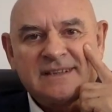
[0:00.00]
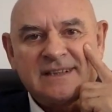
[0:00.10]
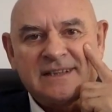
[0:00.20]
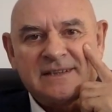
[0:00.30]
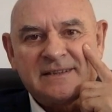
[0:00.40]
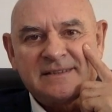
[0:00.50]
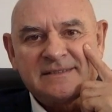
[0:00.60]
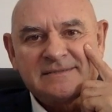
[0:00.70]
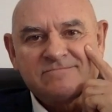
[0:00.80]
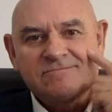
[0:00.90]
are
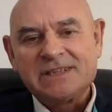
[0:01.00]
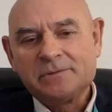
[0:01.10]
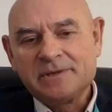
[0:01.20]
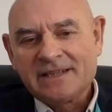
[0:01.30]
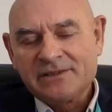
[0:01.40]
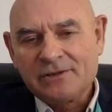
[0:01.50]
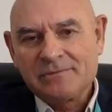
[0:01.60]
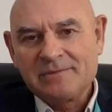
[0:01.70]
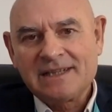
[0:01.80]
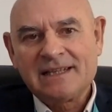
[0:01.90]
living a
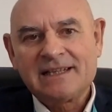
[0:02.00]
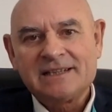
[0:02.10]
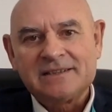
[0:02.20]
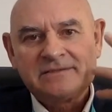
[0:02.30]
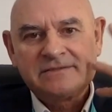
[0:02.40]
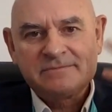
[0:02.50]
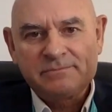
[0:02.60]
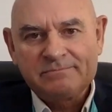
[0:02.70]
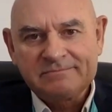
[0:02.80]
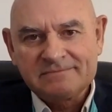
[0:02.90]
normal life,
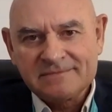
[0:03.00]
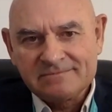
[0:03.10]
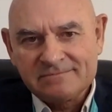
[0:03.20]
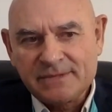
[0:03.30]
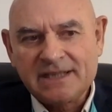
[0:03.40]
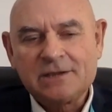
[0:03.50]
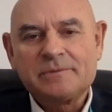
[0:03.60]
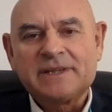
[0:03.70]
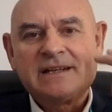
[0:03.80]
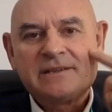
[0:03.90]

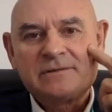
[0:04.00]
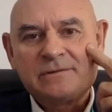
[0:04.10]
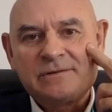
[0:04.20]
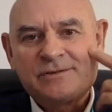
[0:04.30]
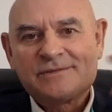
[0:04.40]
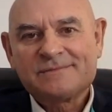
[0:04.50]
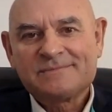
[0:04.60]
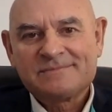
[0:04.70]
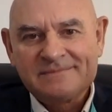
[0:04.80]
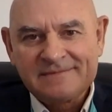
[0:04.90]
becoming adults
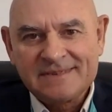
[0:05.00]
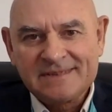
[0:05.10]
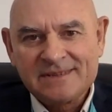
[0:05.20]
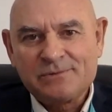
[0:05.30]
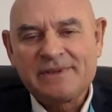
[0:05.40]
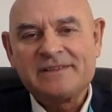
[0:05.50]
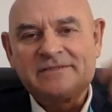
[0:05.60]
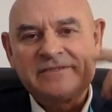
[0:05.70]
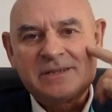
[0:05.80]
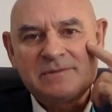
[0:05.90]
with their
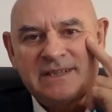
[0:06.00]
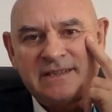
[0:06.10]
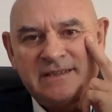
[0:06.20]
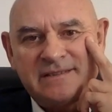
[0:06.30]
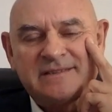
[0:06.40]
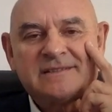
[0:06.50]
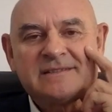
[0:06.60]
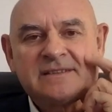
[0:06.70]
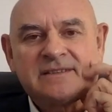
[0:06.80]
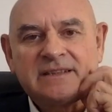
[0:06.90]
families,
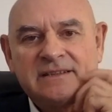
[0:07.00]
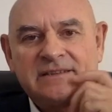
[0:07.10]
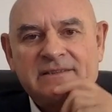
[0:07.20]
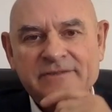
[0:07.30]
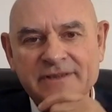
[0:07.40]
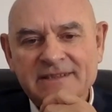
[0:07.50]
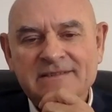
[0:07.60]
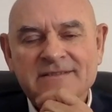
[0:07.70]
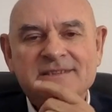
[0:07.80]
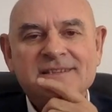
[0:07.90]
etc.,
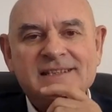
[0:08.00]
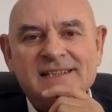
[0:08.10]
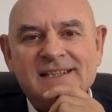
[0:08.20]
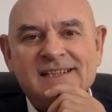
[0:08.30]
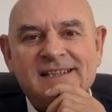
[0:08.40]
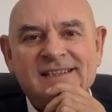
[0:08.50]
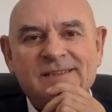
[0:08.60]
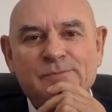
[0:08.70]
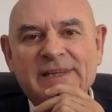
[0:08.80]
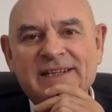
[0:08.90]
friends,
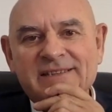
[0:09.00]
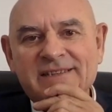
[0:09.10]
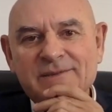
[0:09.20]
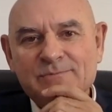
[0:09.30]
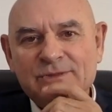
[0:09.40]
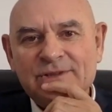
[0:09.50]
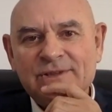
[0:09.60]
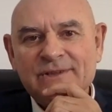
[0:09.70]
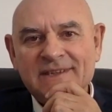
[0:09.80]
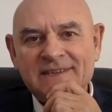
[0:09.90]
makes it
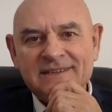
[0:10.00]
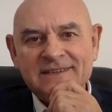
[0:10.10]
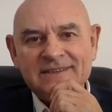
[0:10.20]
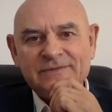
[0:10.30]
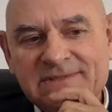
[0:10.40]
more